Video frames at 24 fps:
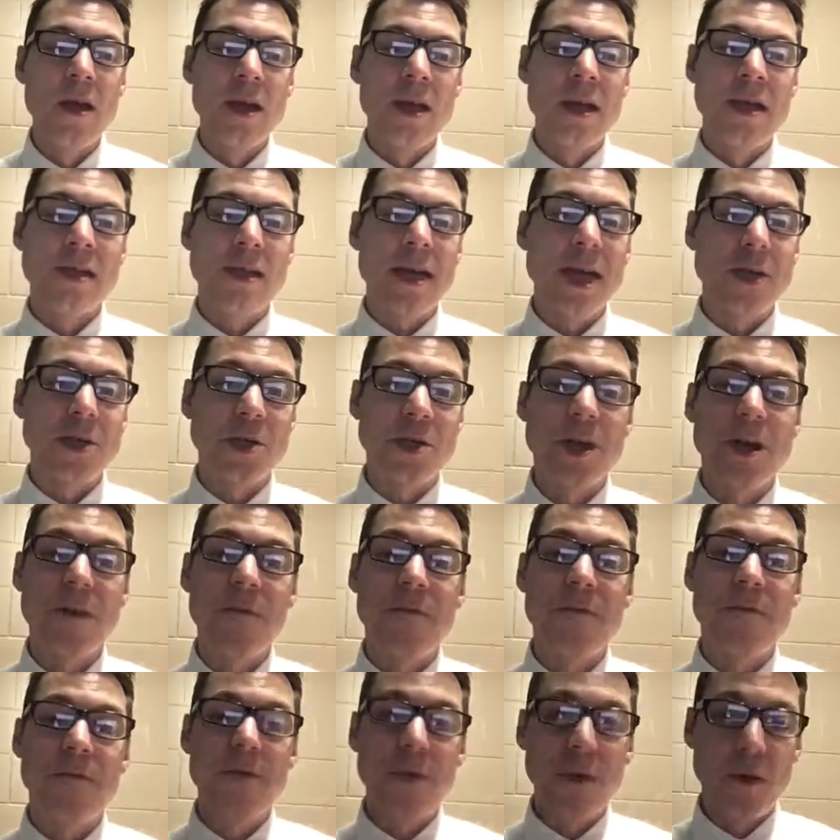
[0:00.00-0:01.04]
is actually a
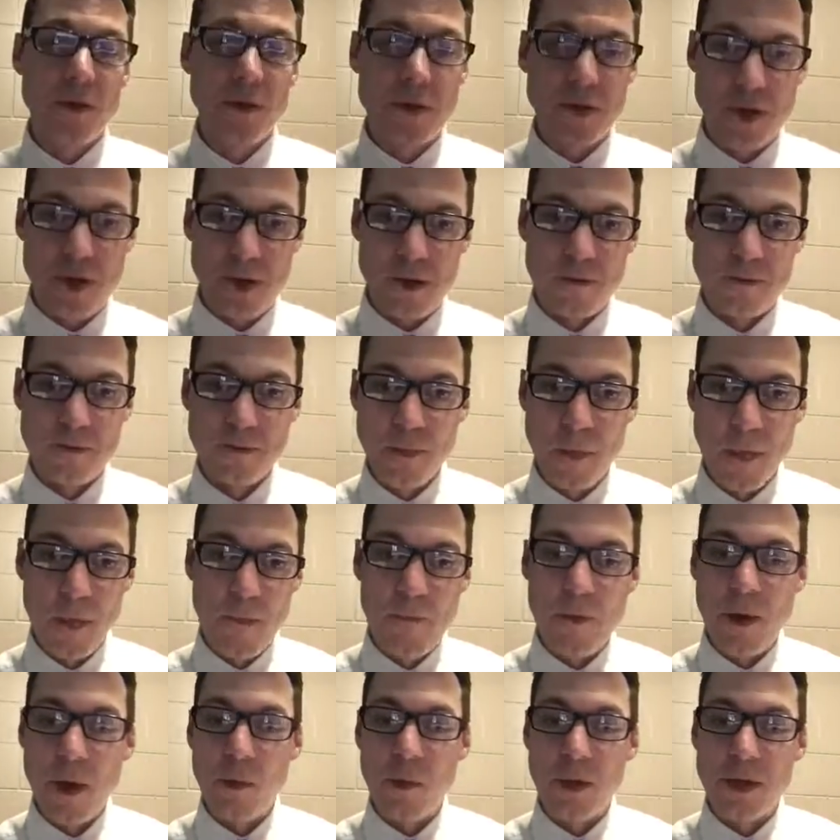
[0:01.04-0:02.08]
filter
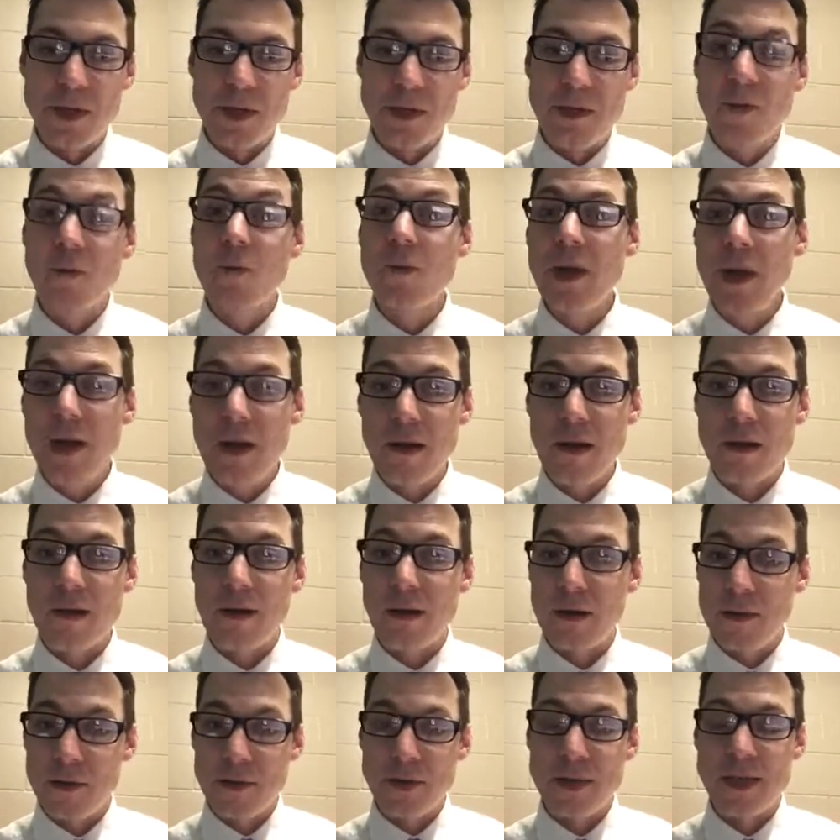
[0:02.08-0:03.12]
by which the reader
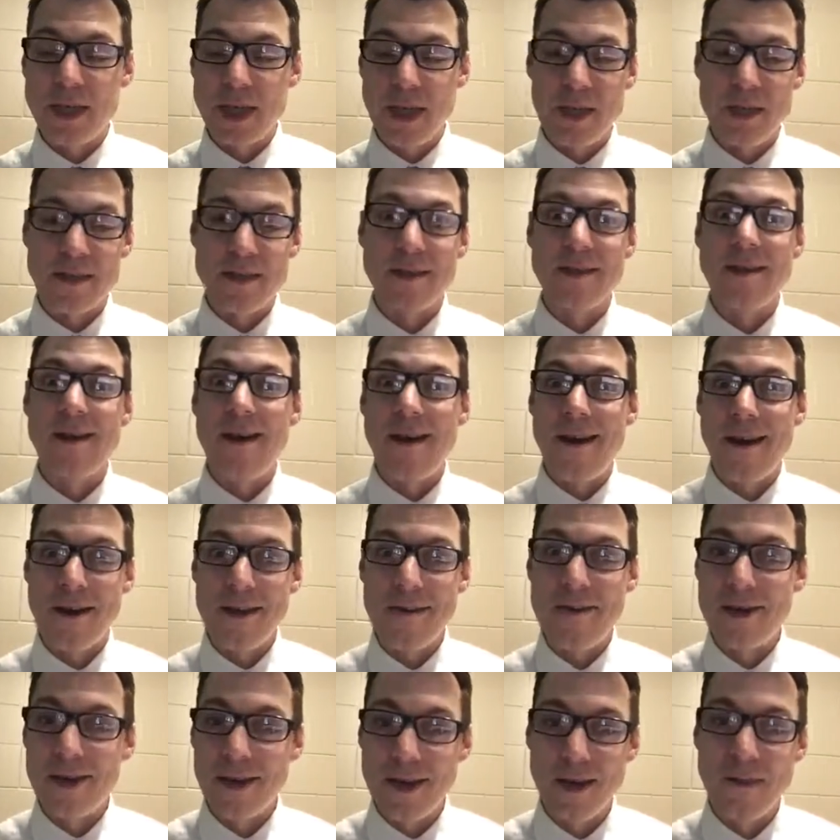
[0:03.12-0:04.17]
understands the
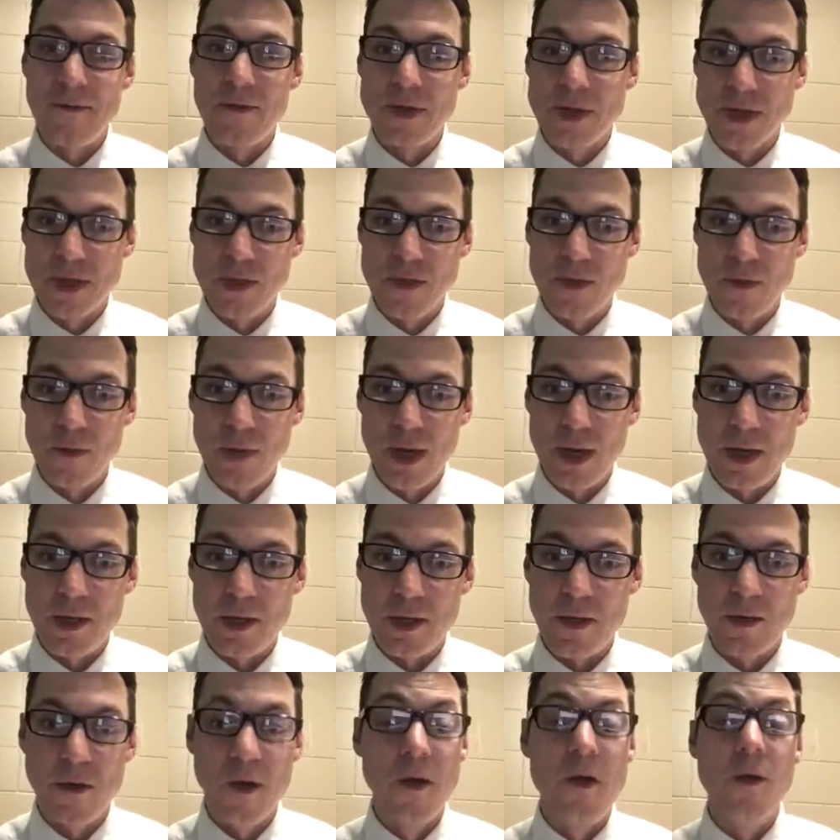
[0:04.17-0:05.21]
irony of the
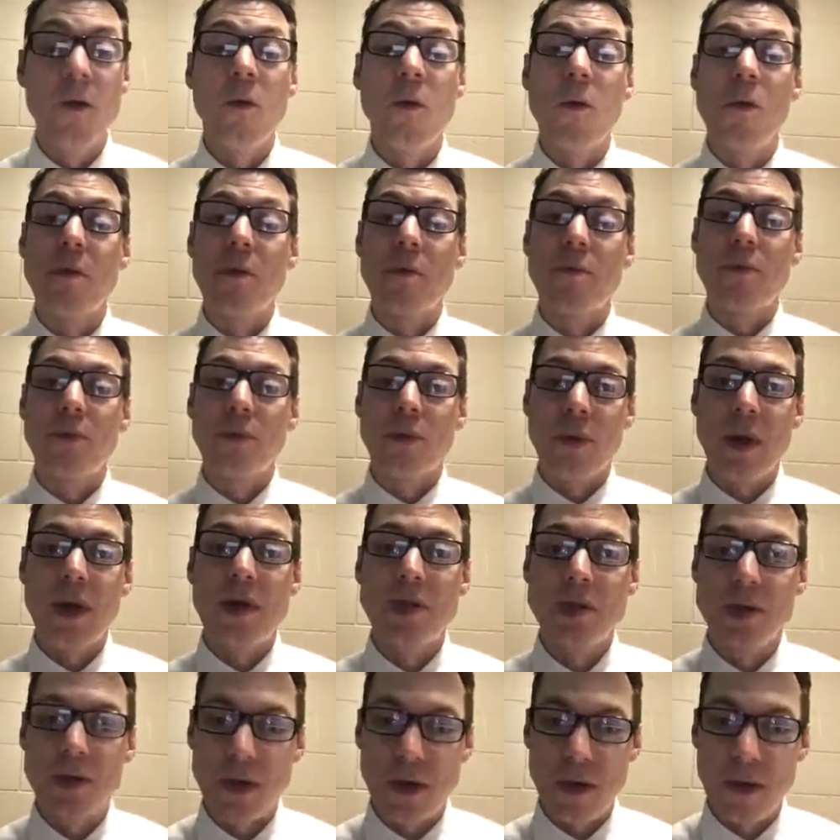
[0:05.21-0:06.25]
situation or the
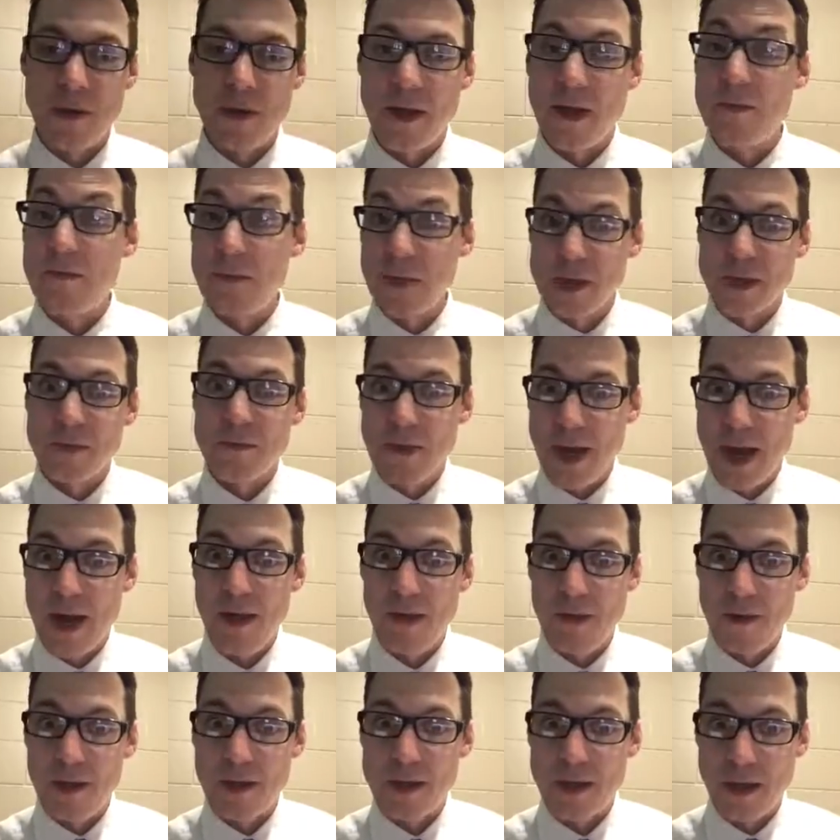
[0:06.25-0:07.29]
pressure that Miss
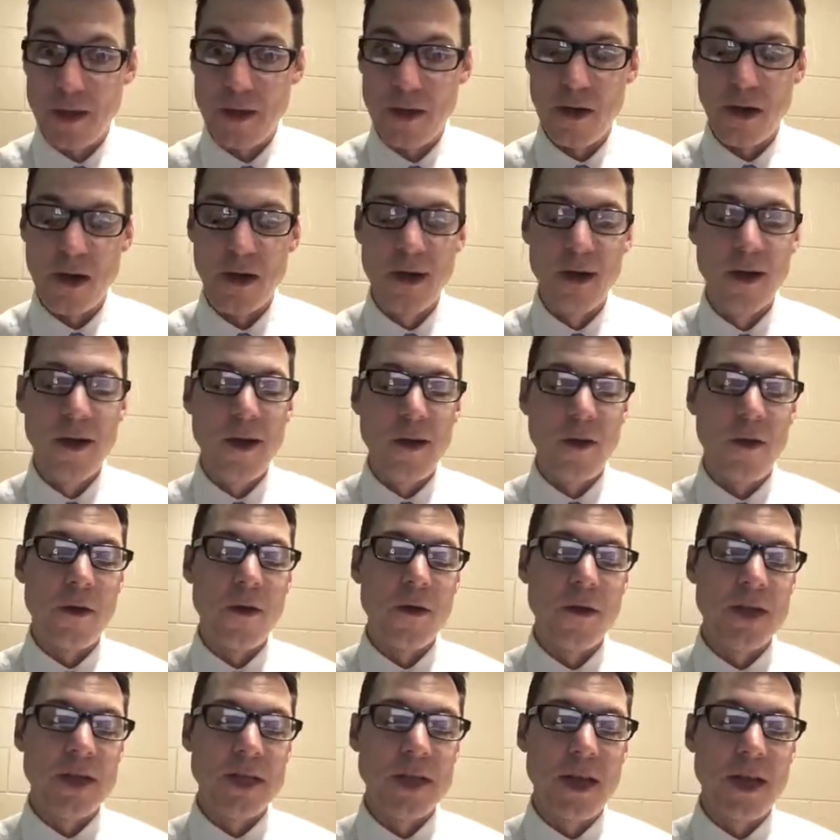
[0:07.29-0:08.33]
Mallard is under,
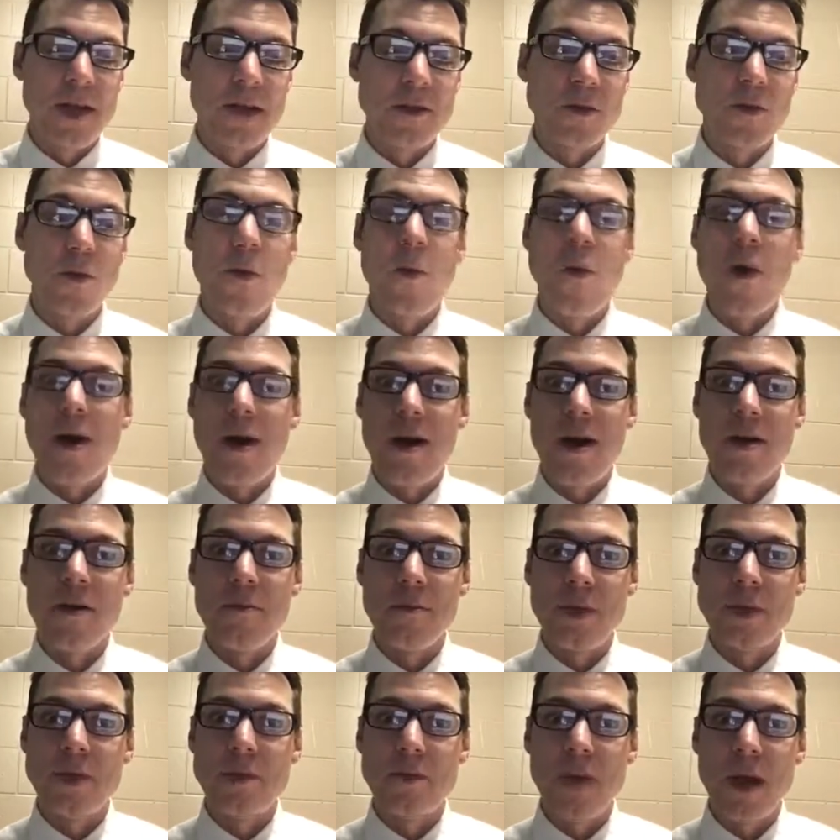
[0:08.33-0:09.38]
understands why
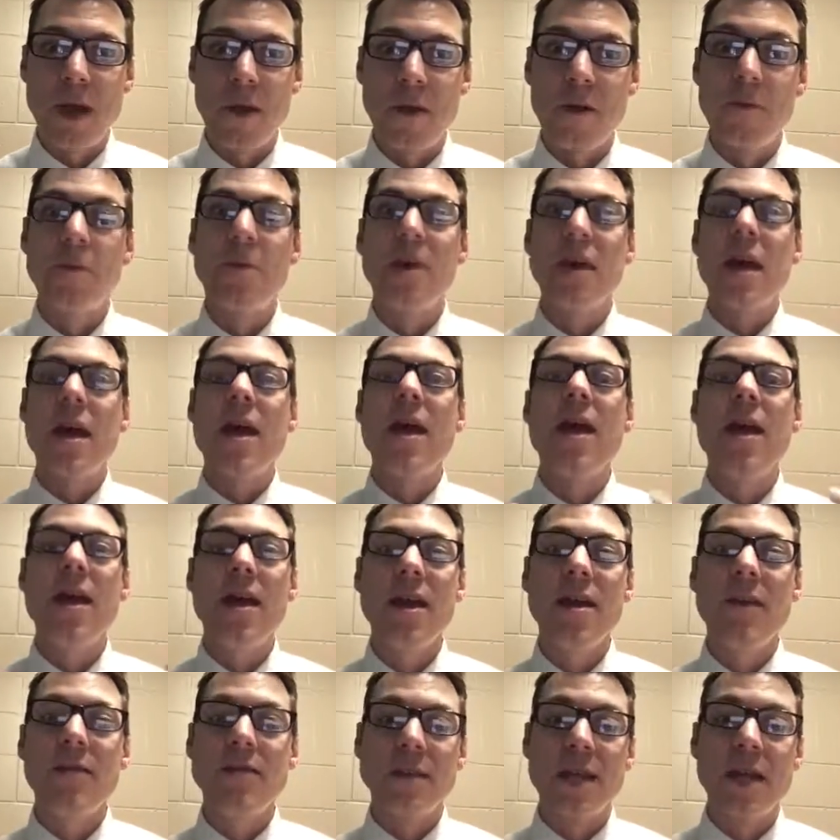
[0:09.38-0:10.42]
Miss Mallard
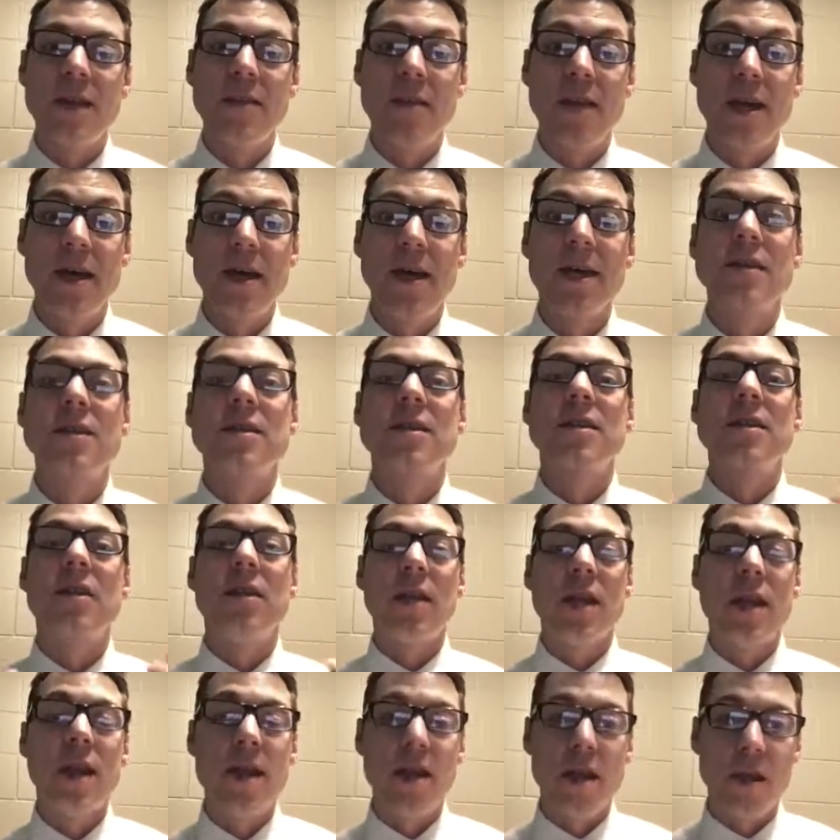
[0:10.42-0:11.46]
behaves and then
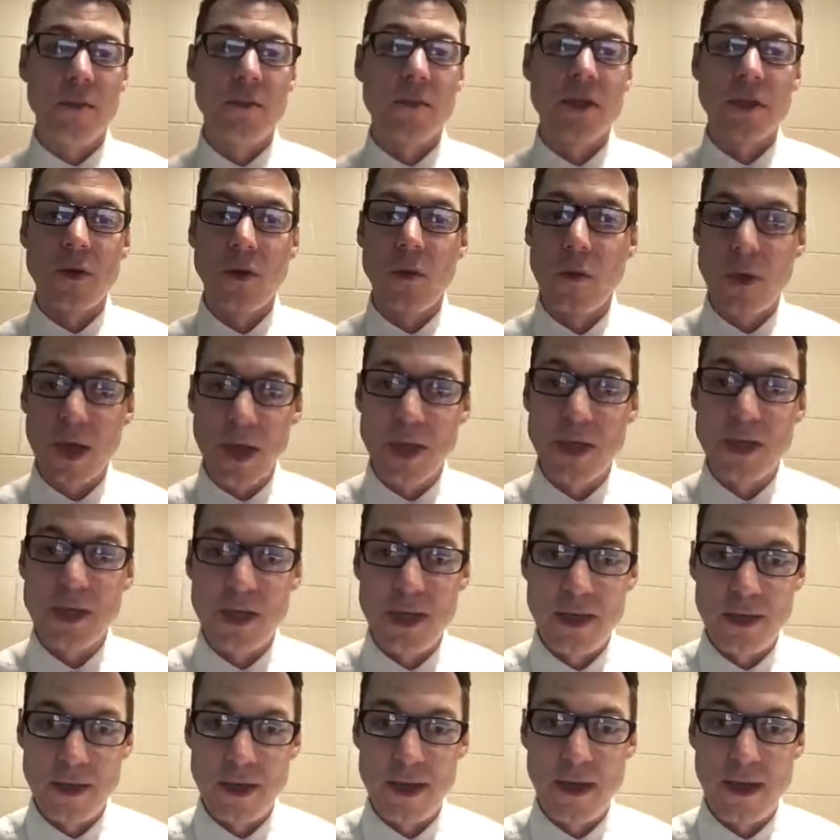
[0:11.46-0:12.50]
exclaims the way
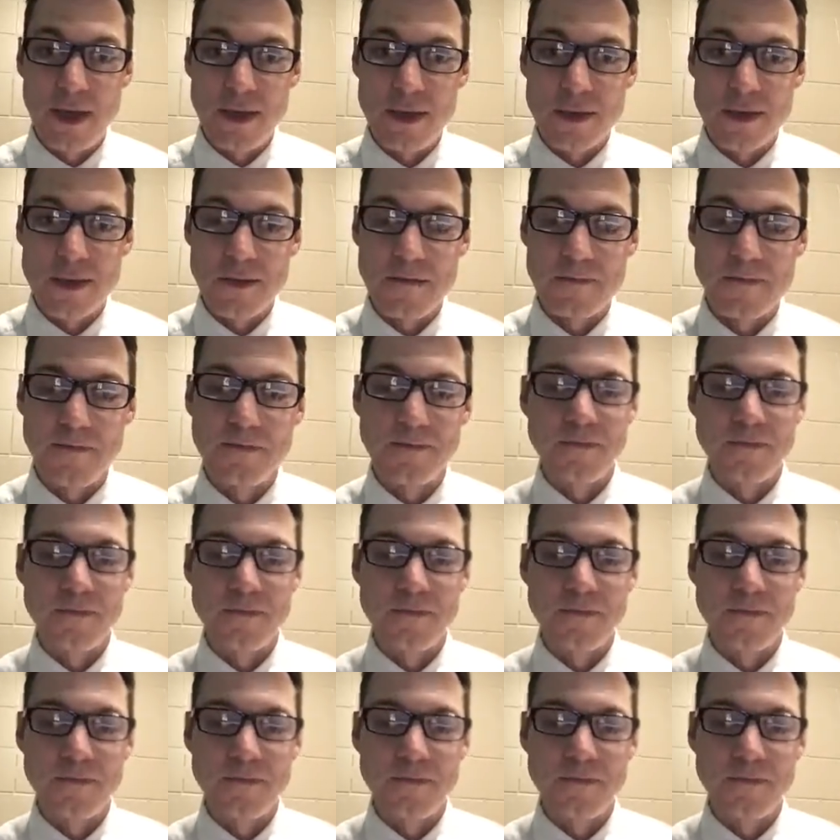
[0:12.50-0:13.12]
she does.